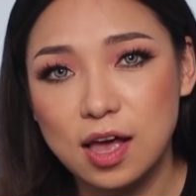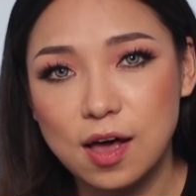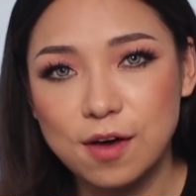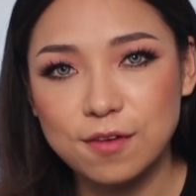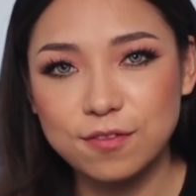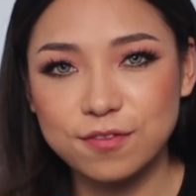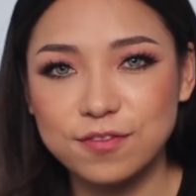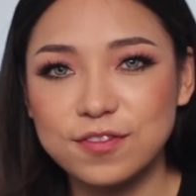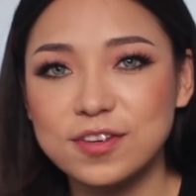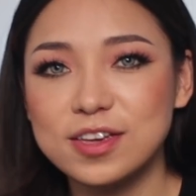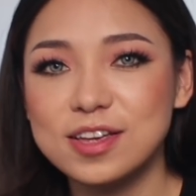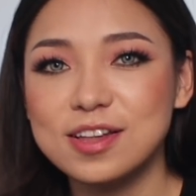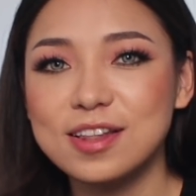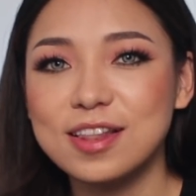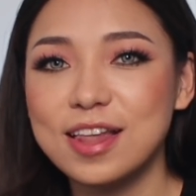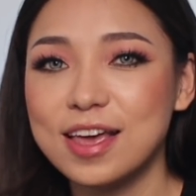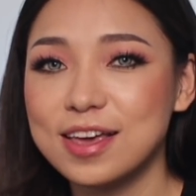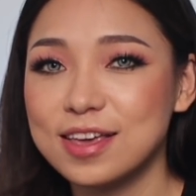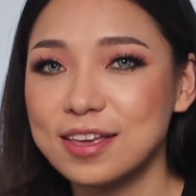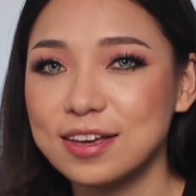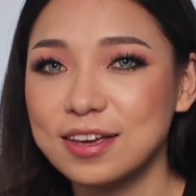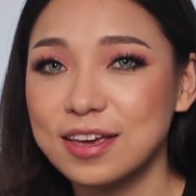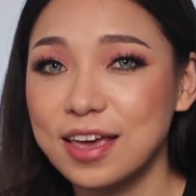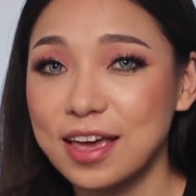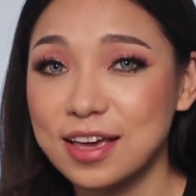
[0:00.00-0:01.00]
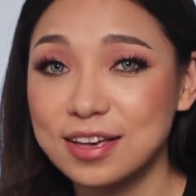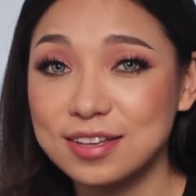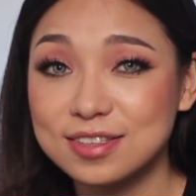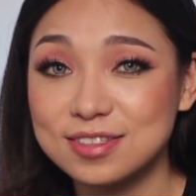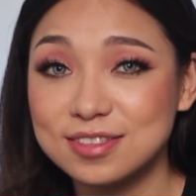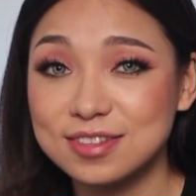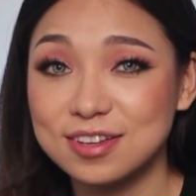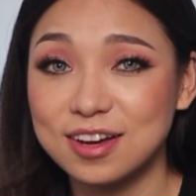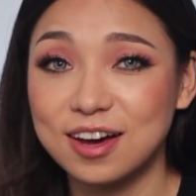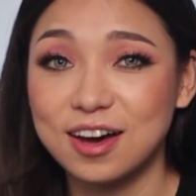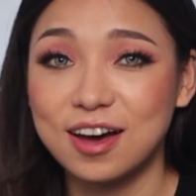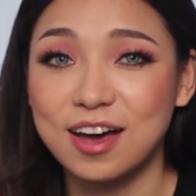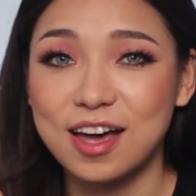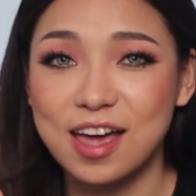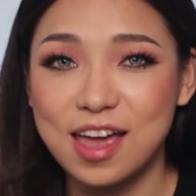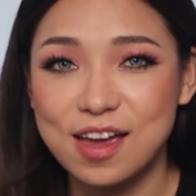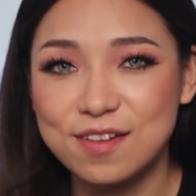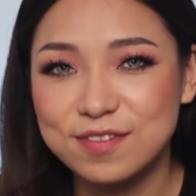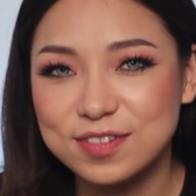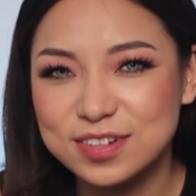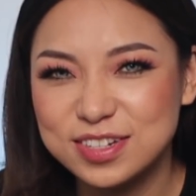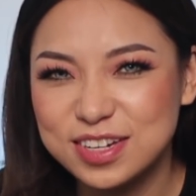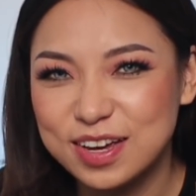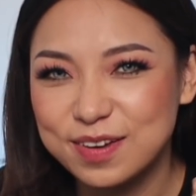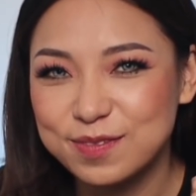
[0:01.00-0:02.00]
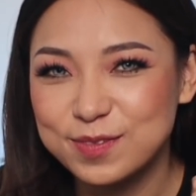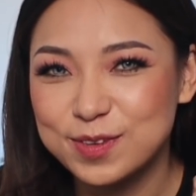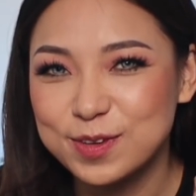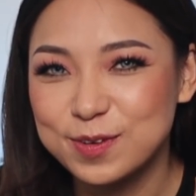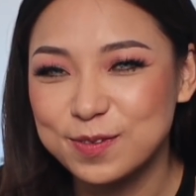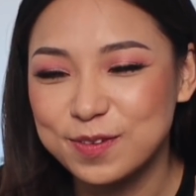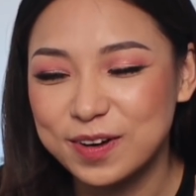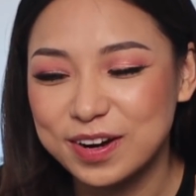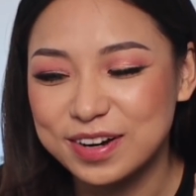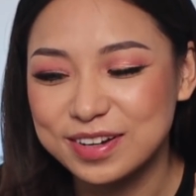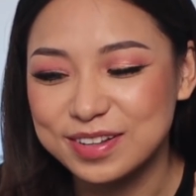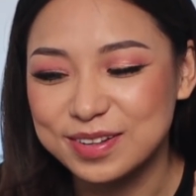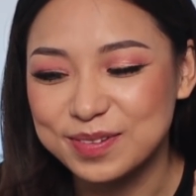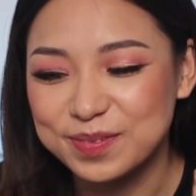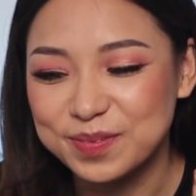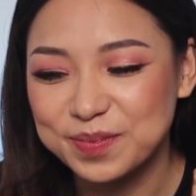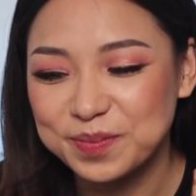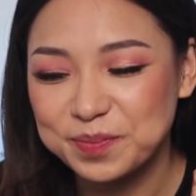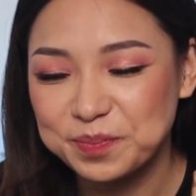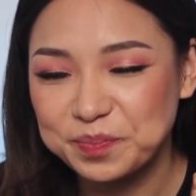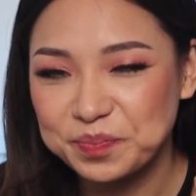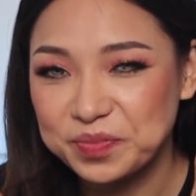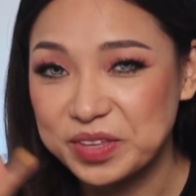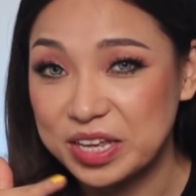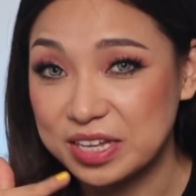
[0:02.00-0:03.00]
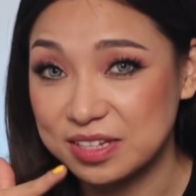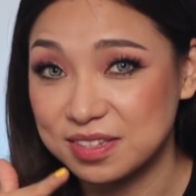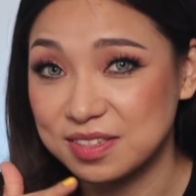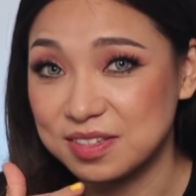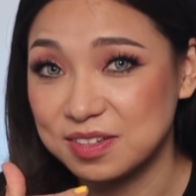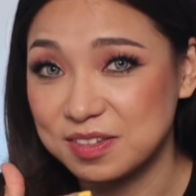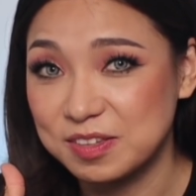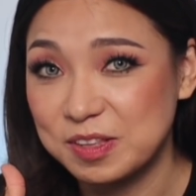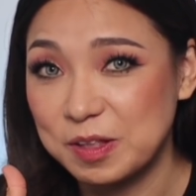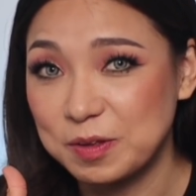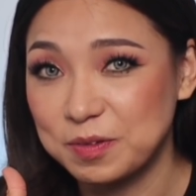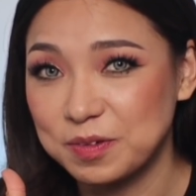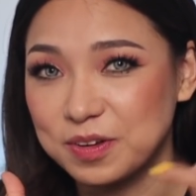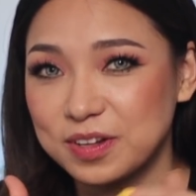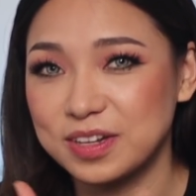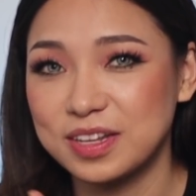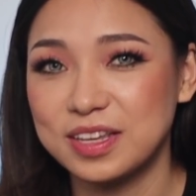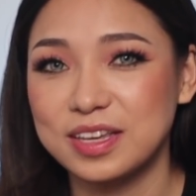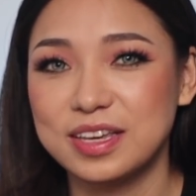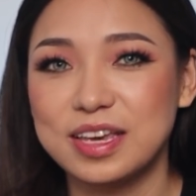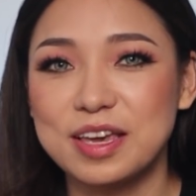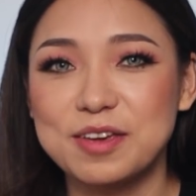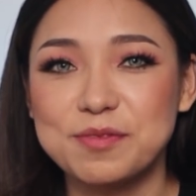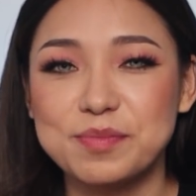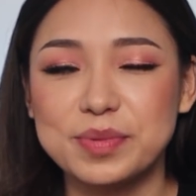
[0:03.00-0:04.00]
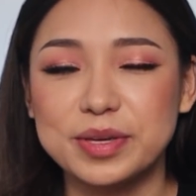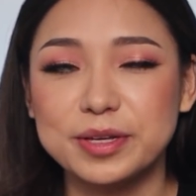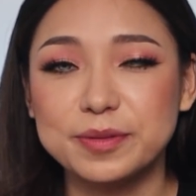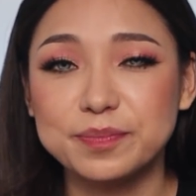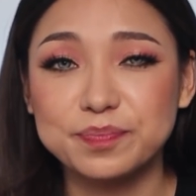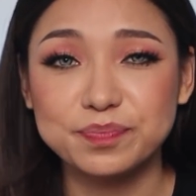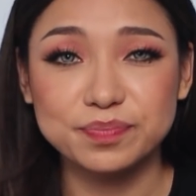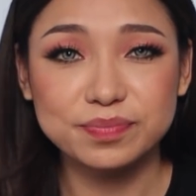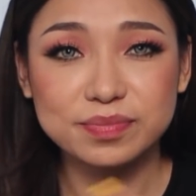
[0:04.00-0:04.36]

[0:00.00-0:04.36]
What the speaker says: Feel like a gangster every time you wear them. That's the slogan he gave me.